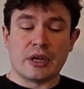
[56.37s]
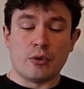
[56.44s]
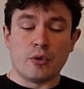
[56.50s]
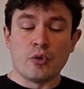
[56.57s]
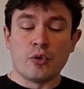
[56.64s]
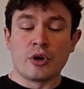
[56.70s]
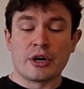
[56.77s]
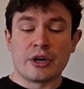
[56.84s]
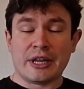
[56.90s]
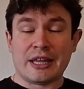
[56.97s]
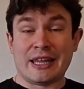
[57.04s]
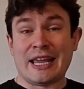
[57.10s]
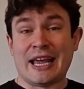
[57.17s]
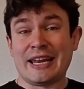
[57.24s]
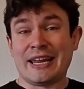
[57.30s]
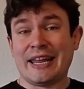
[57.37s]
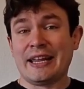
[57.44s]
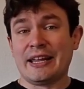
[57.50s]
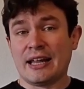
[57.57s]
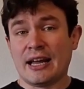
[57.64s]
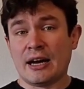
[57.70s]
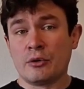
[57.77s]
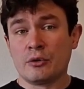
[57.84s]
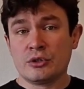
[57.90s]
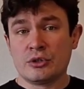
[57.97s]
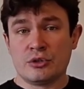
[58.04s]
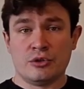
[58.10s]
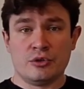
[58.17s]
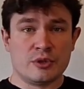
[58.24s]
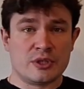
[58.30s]
or can allow to
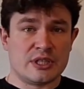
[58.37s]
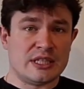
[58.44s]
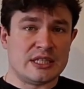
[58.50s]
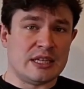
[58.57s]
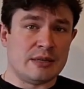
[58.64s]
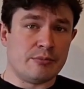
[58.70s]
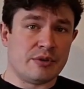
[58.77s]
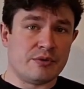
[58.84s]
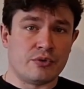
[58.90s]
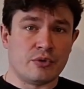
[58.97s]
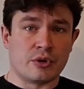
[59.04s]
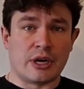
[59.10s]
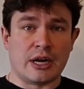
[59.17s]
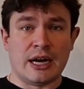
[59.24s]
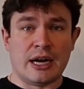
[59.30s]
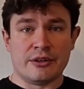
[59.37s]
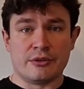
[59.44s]
use the tempo for other